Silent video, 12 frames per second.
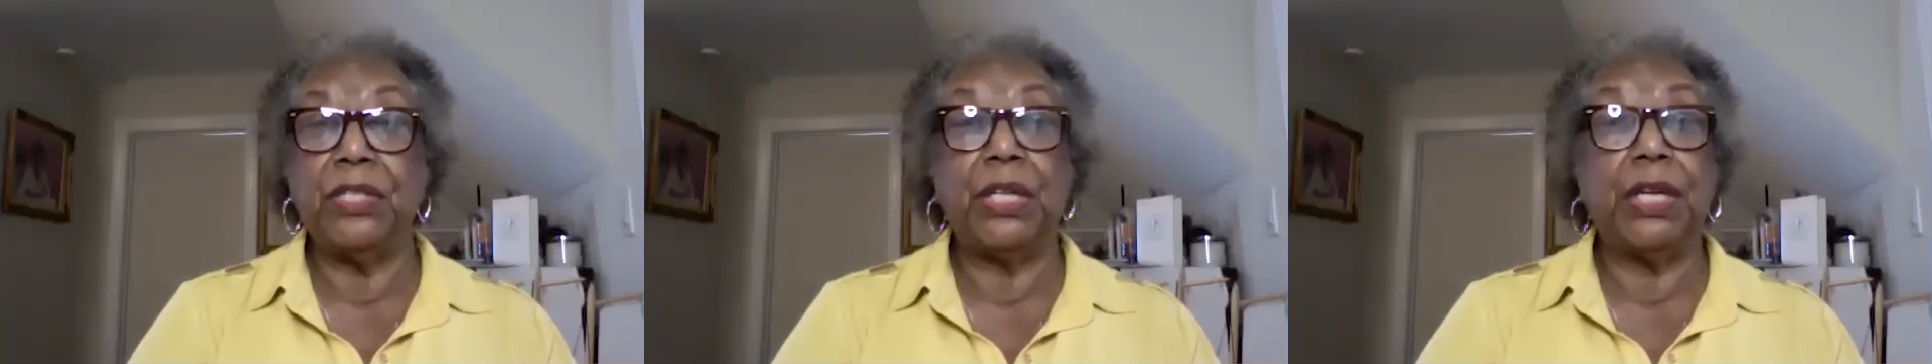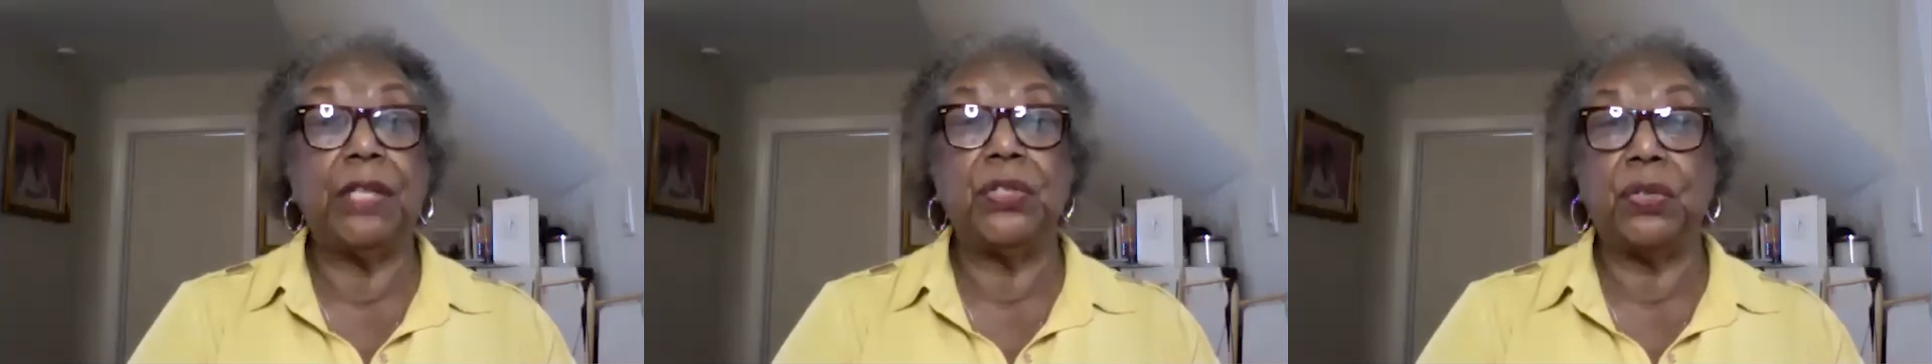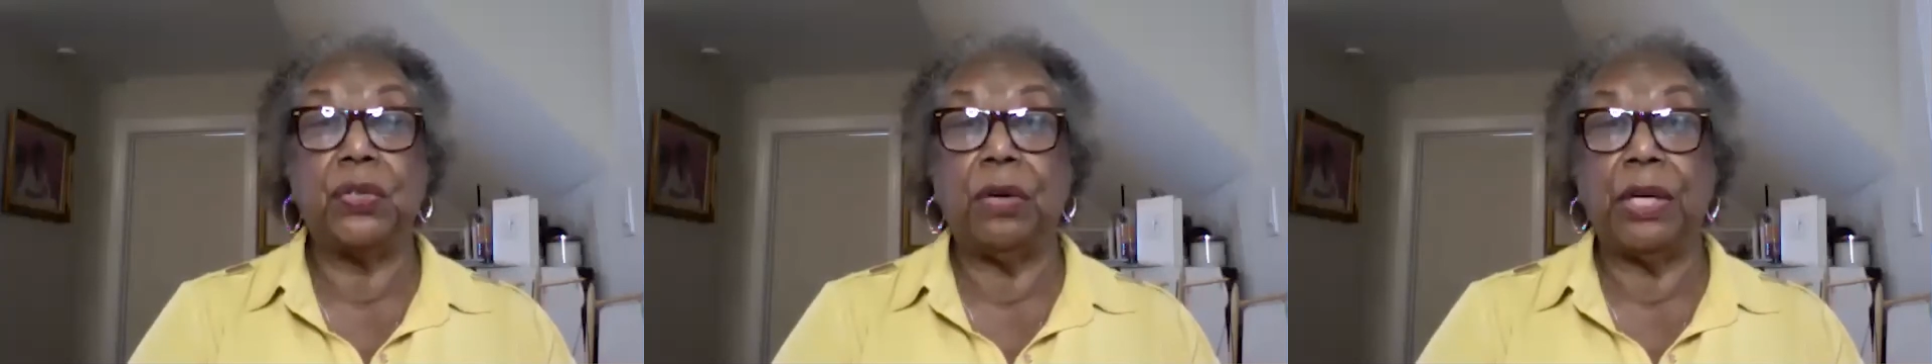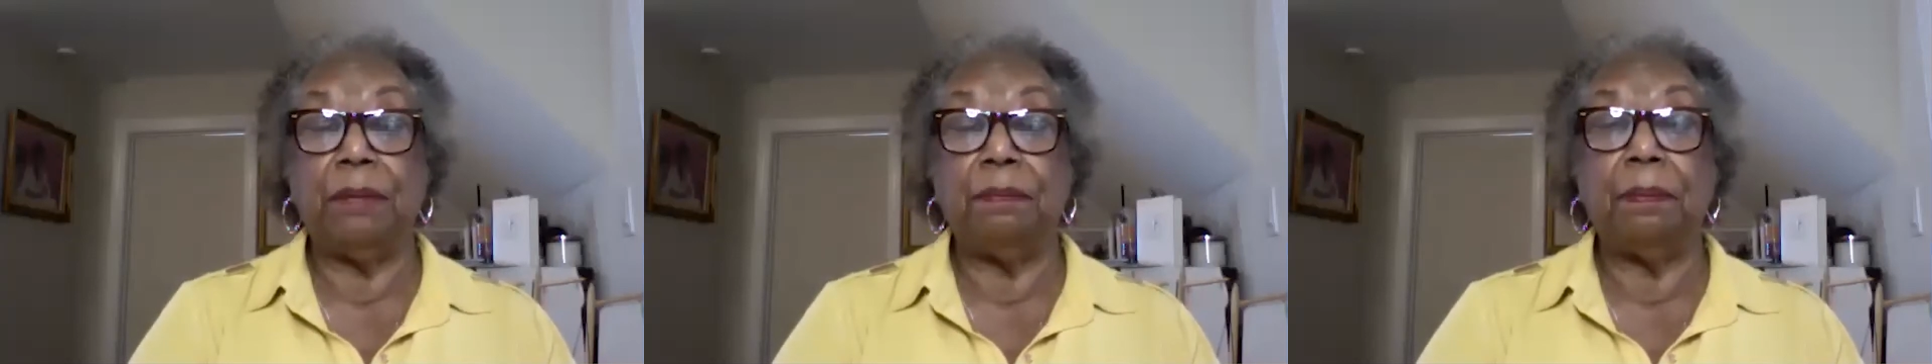to get
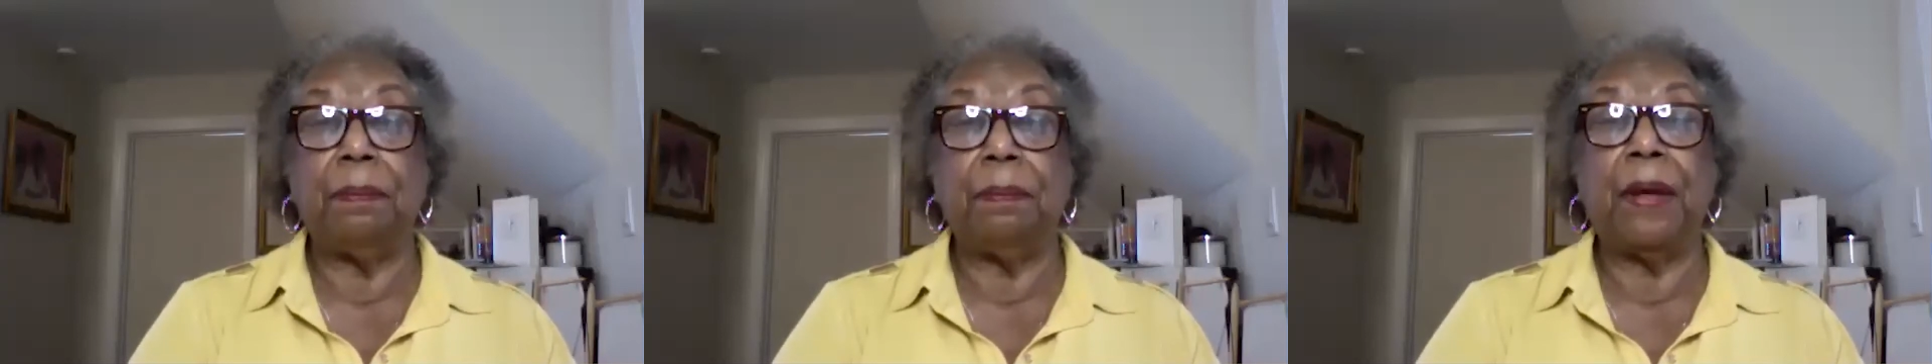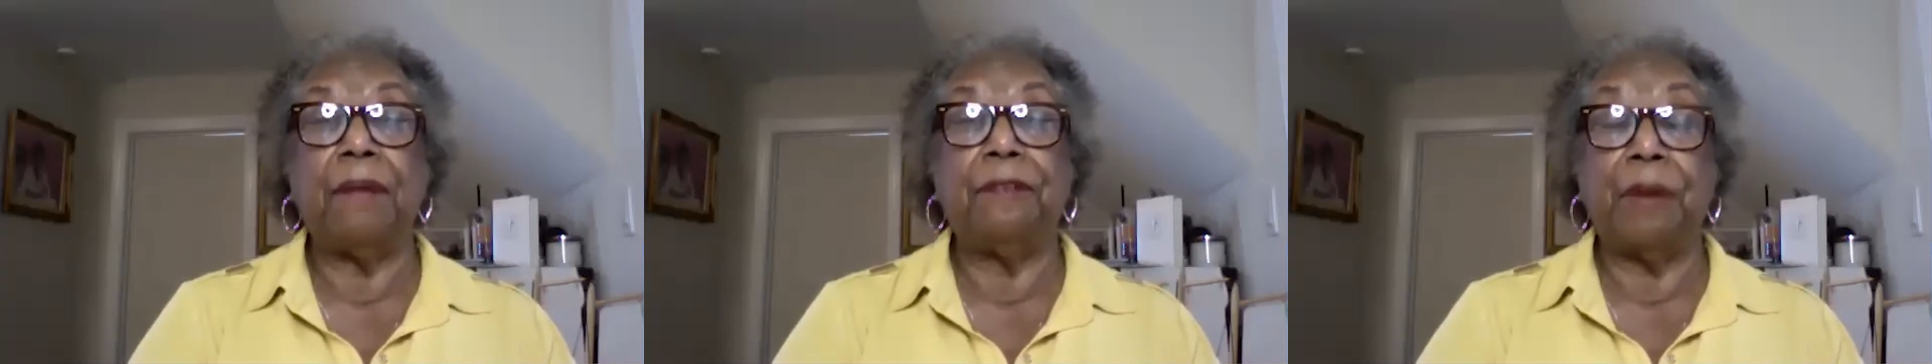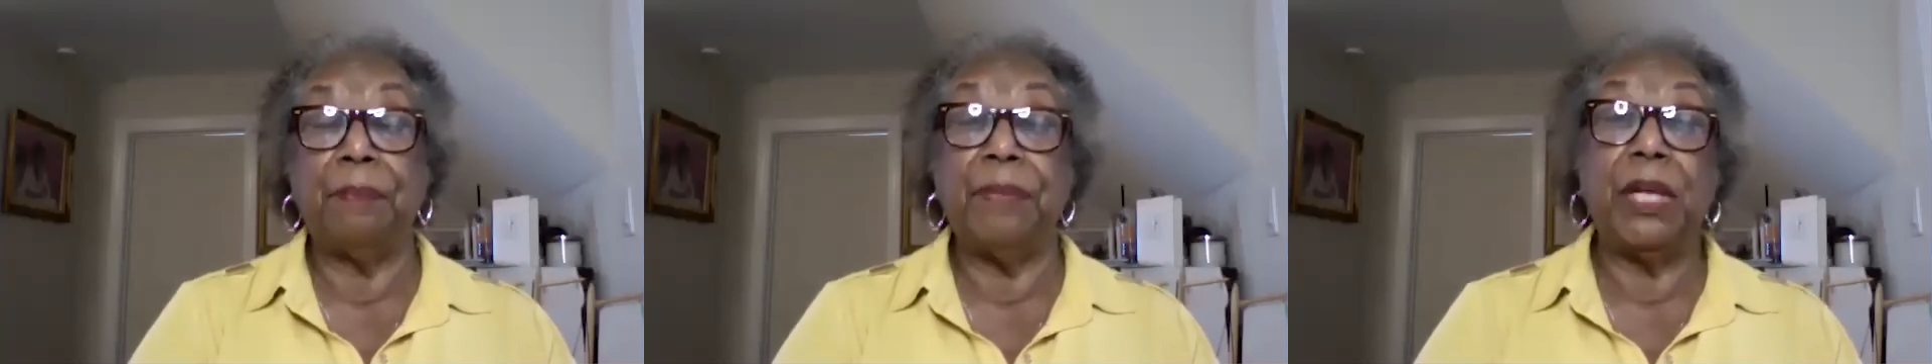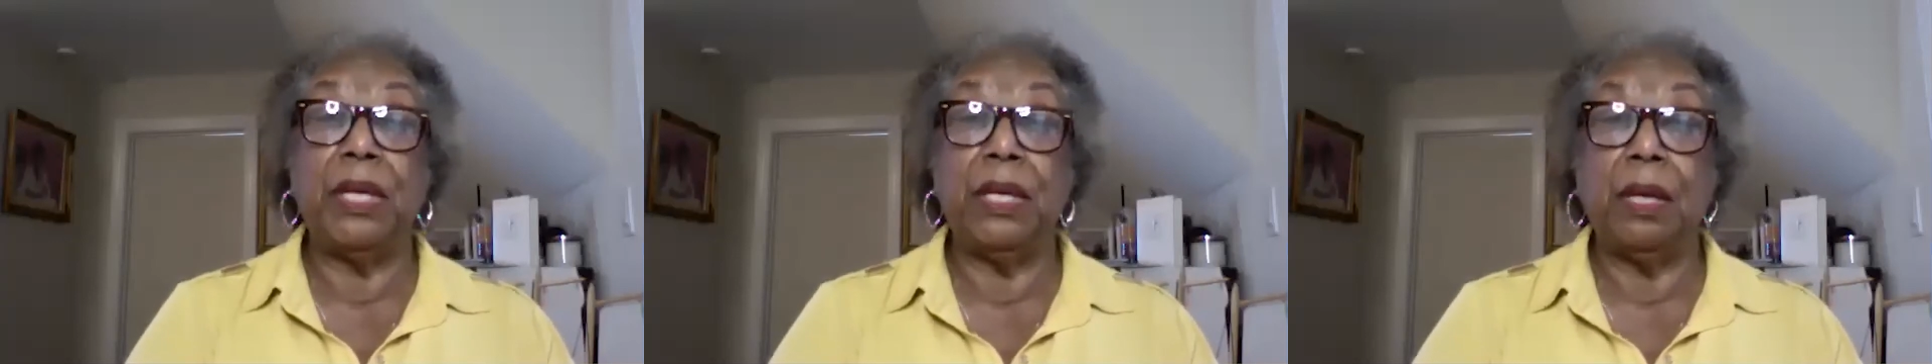started from
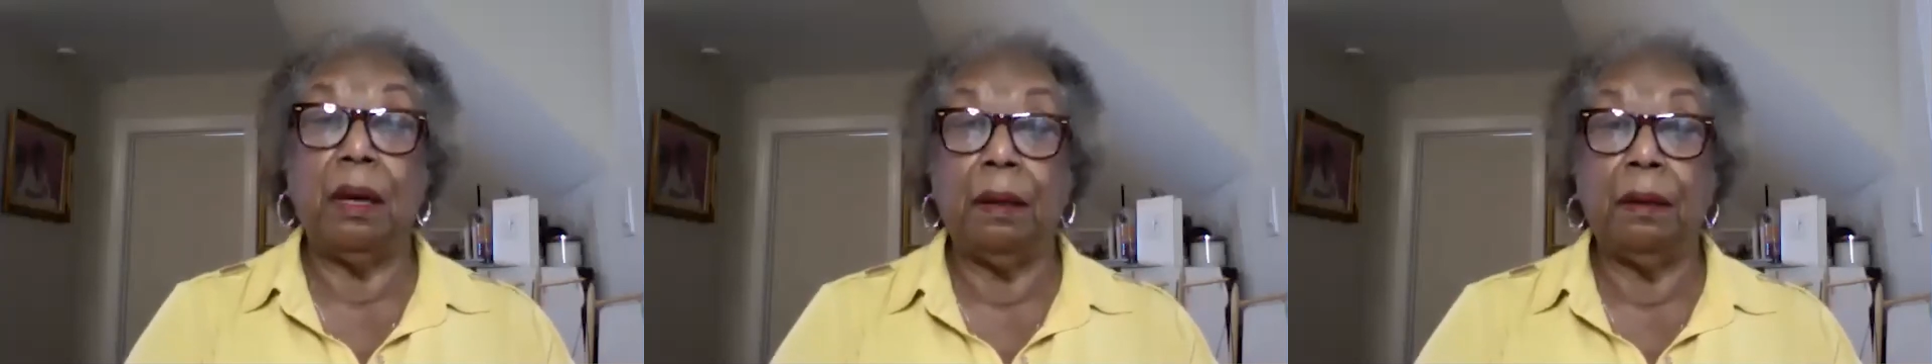the